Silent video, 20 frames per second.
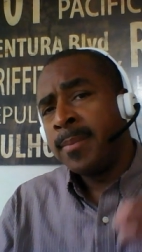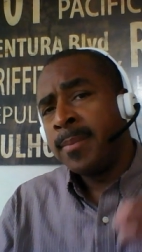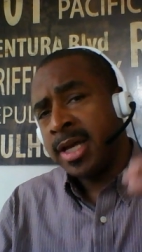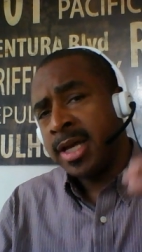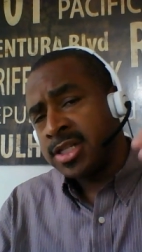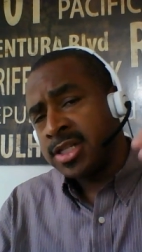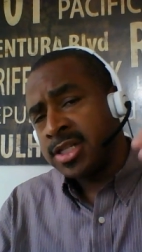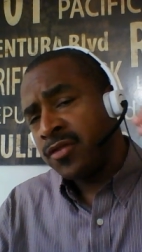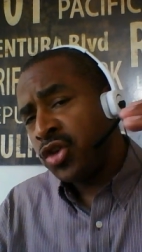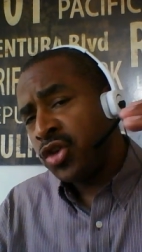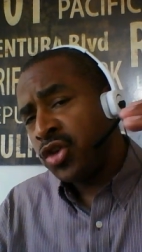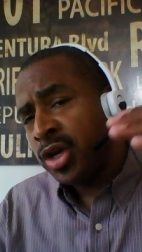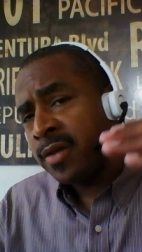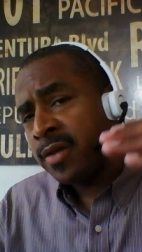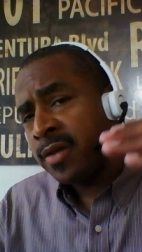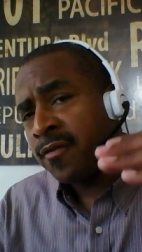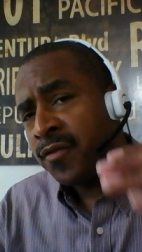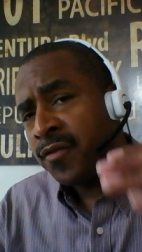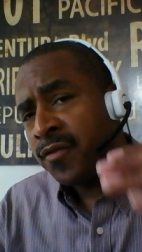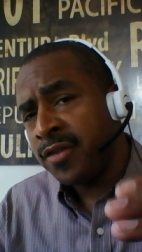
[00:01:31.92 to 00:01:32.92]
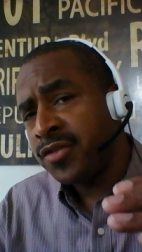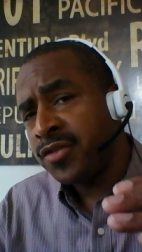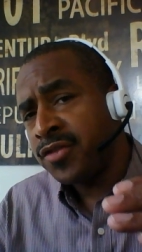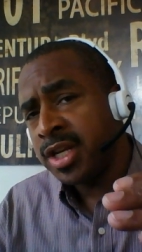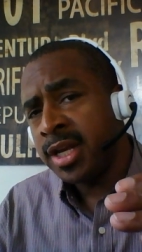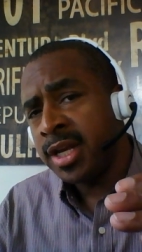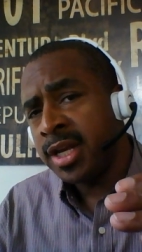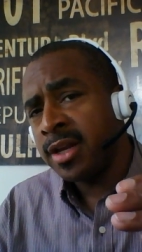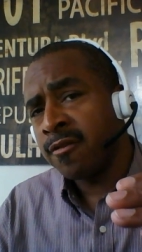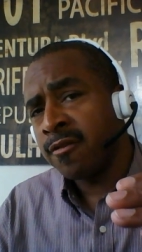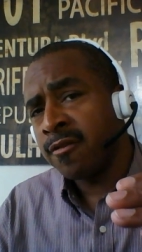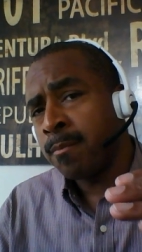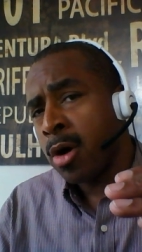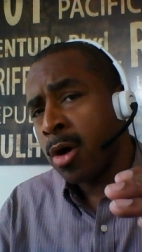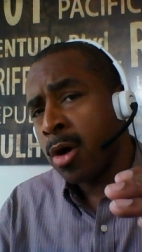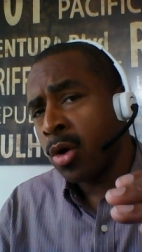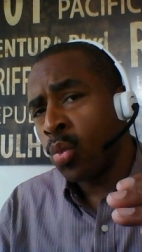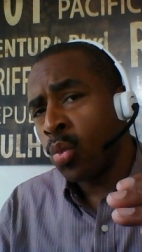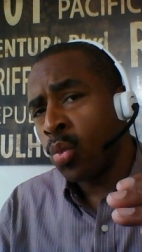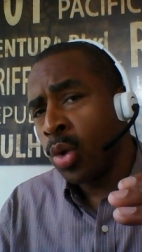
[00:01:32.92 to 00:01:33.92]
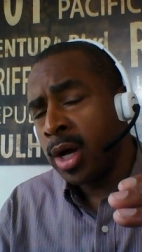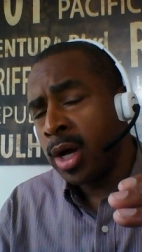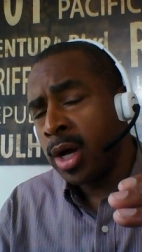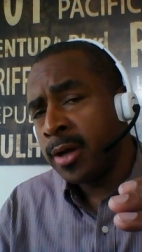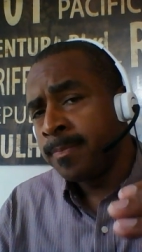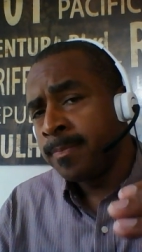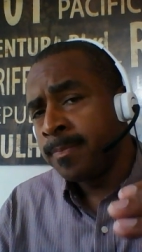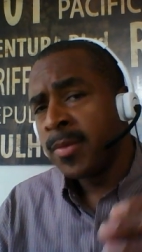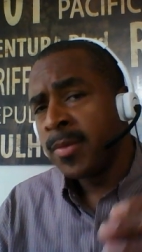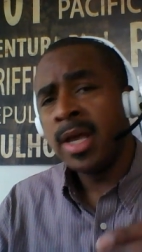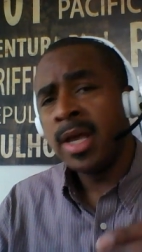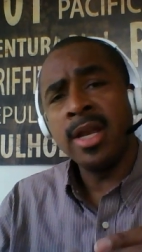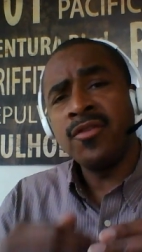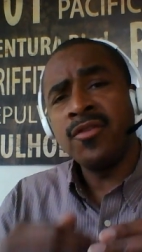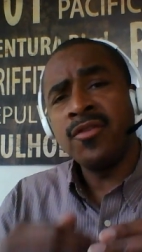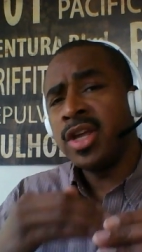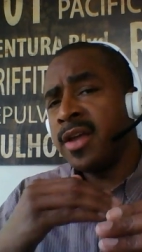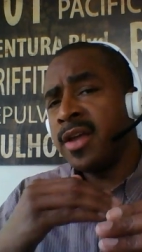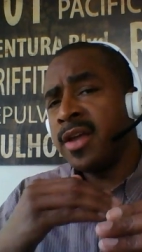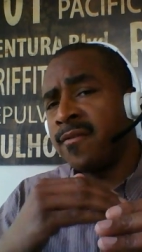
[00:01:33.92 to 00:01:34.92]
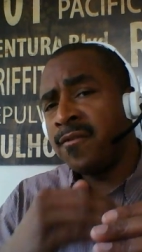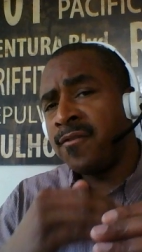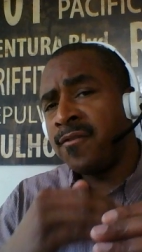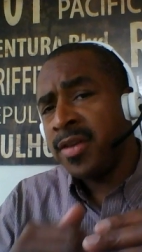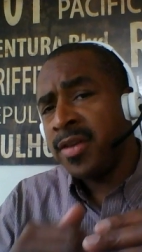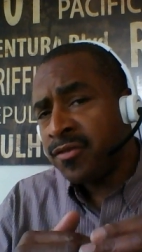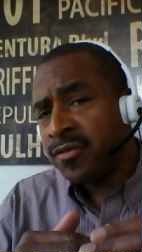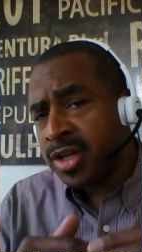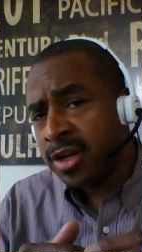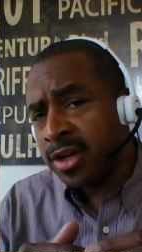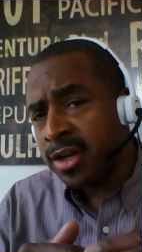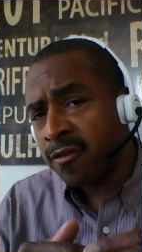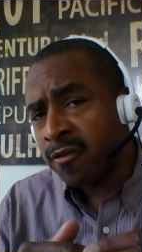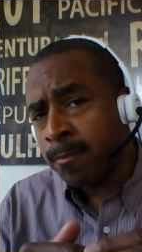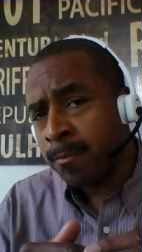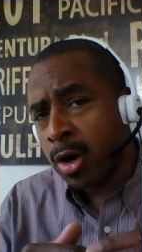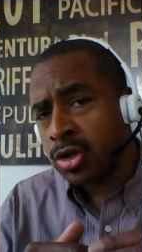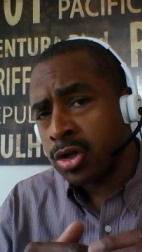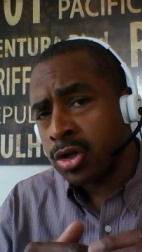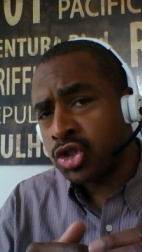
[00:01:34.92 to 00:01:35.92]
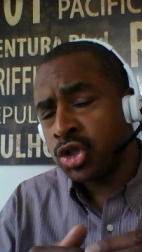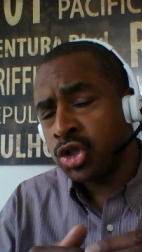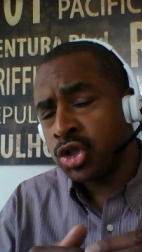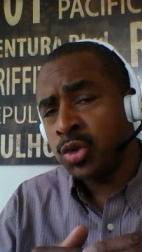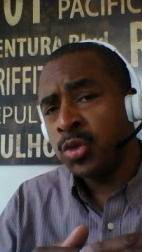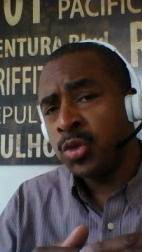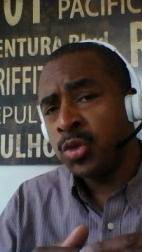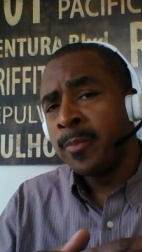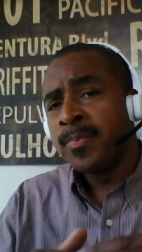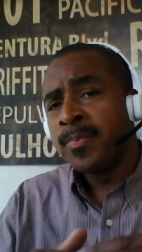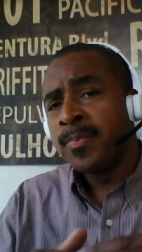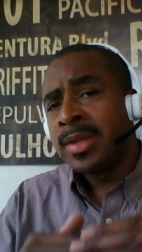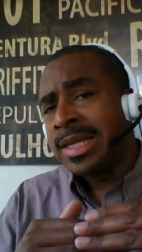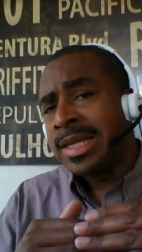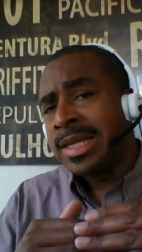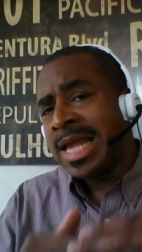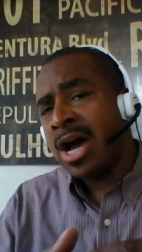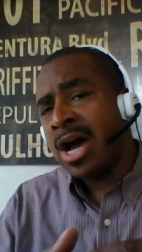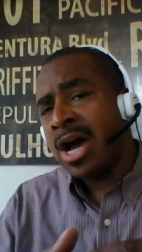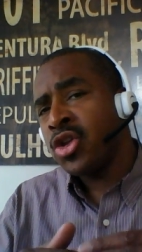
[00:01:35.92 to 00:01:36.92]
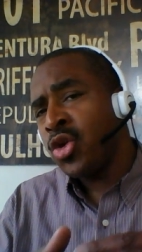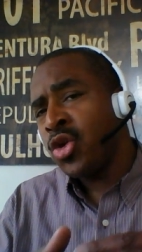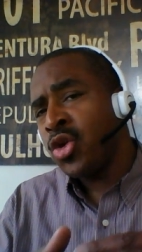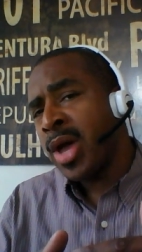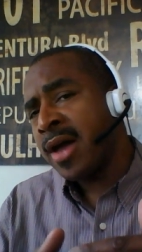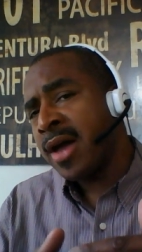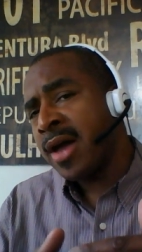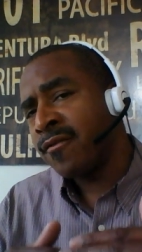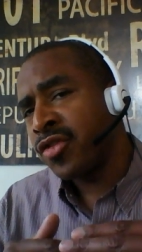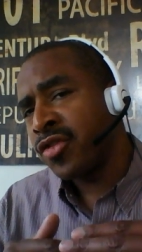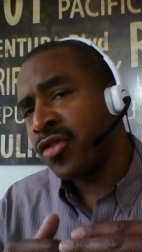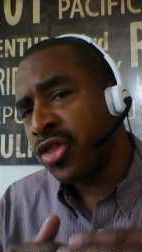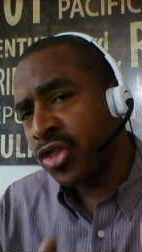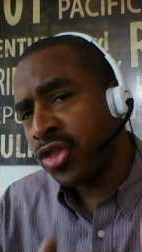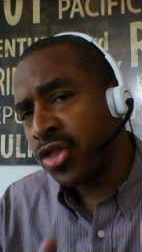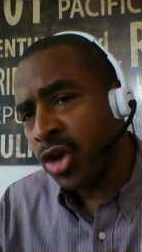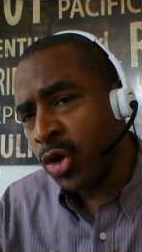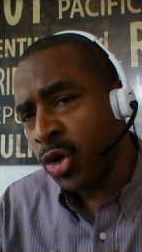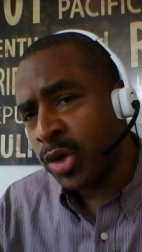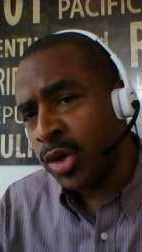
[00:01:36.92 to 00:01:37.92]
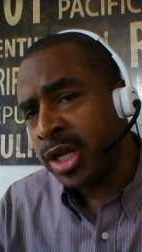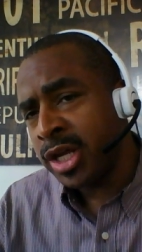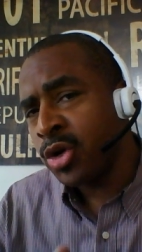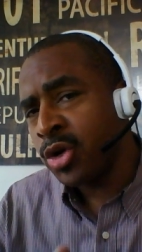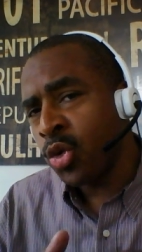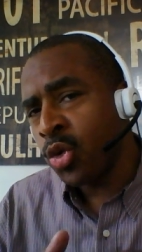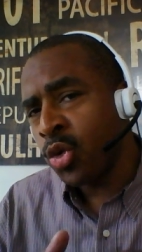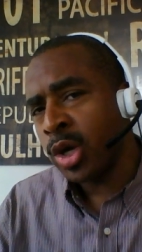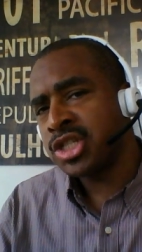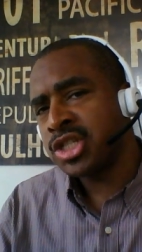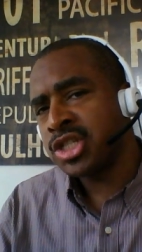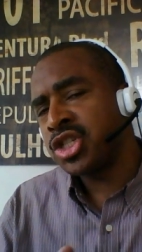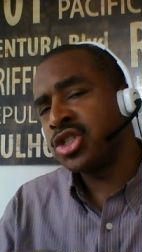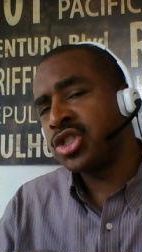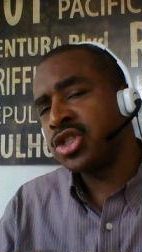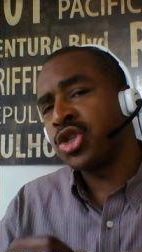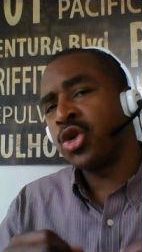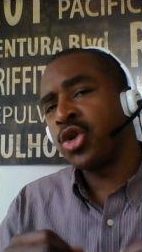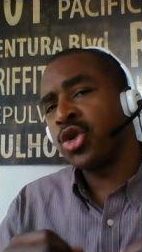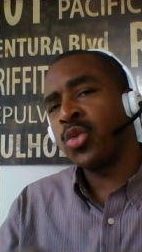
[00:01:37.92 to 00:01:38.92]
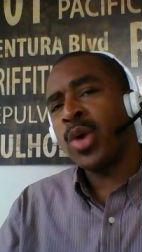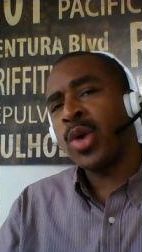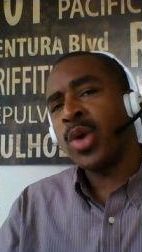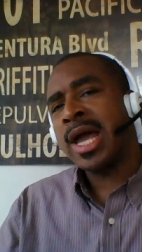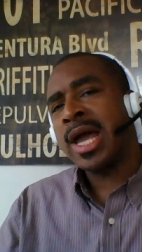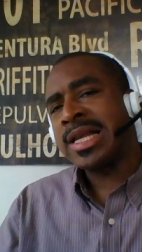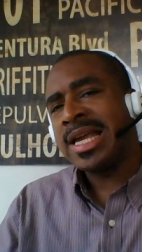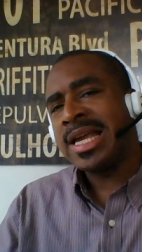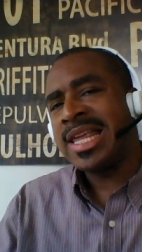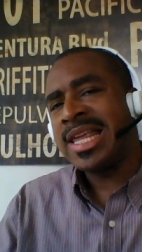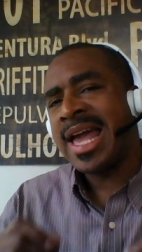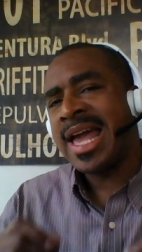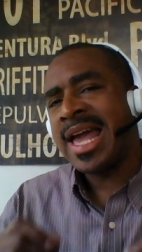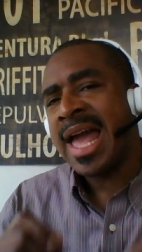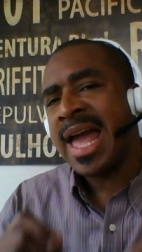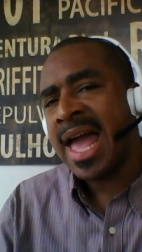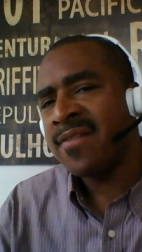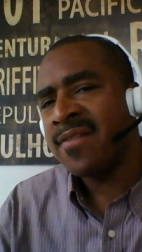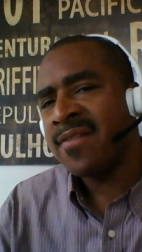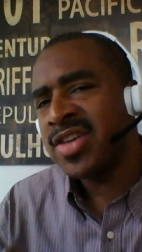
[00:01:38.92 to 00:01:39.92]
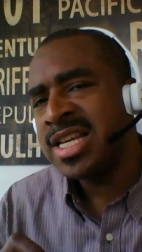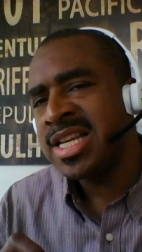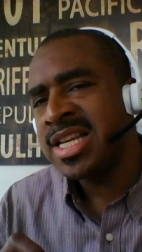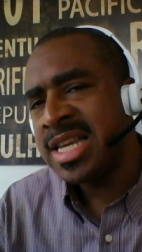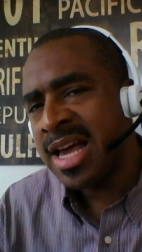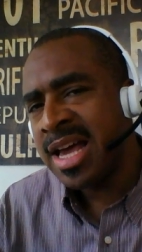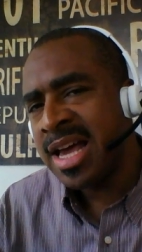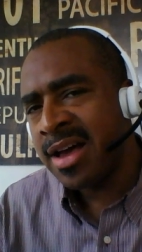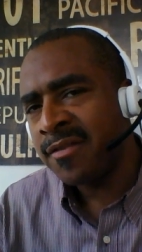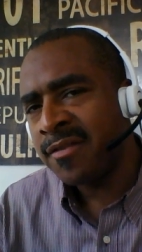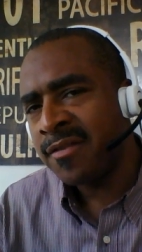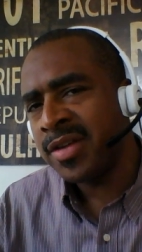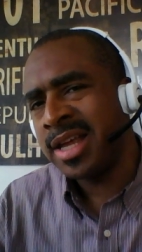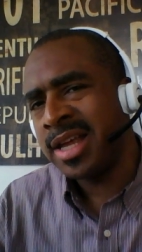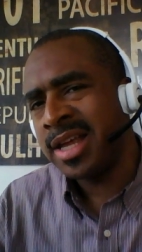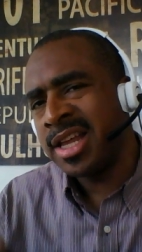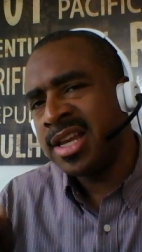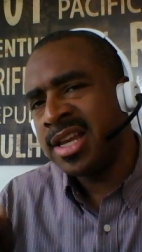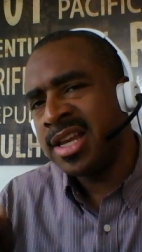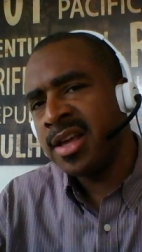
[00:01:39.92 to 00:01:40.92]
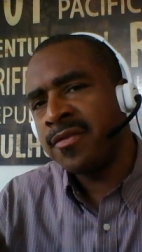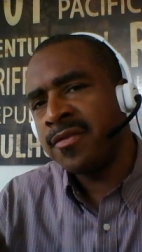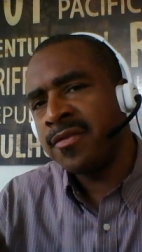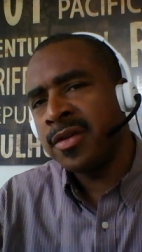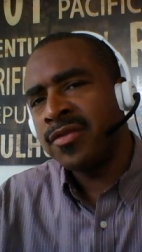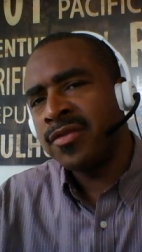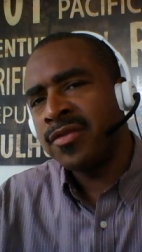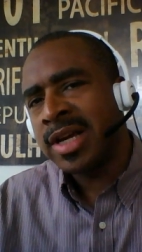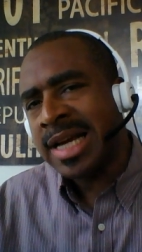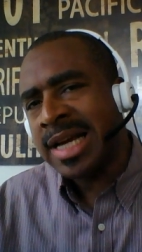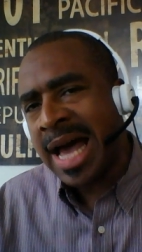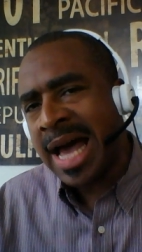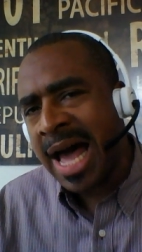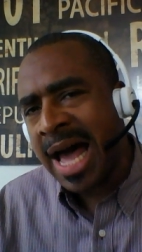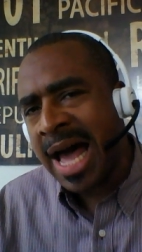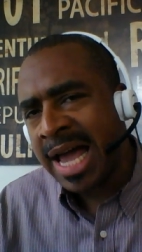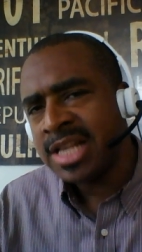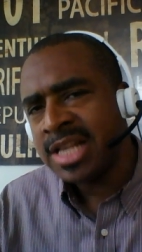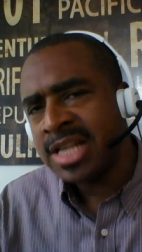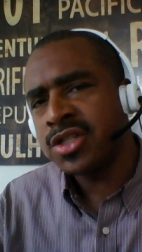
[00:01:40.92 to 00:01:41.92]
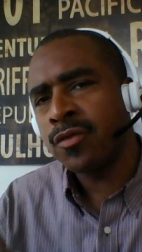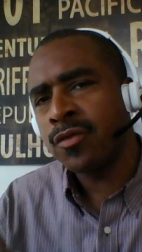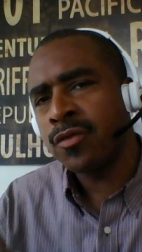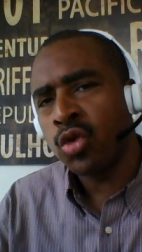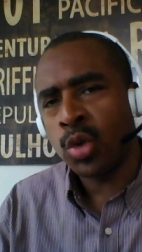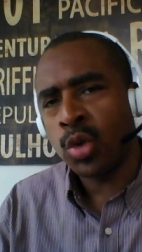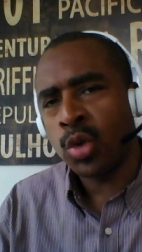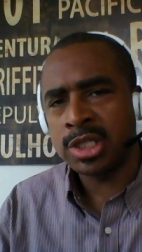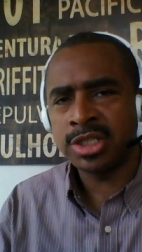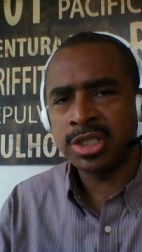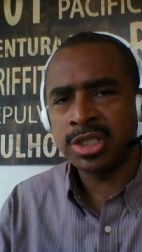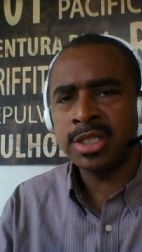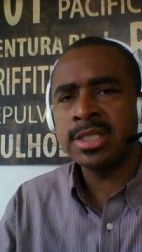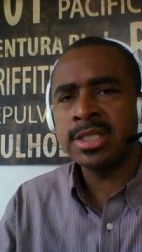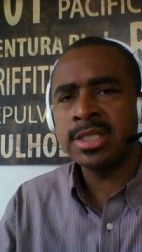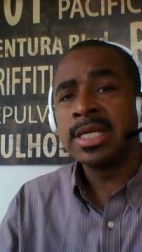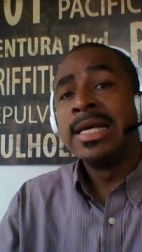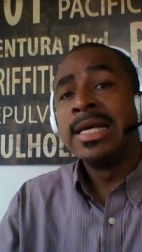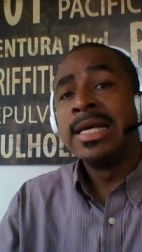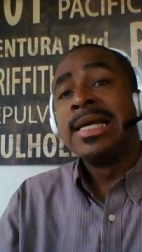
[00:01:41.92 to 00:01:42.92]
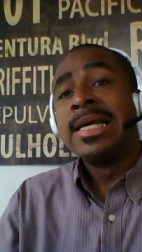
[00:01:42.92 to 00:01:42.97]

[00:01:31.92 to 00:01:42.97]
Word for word: because if you get 15 of part one and if you get 15 of part two, now you have 30 questions correct and you have enough and enough of the kinds of questions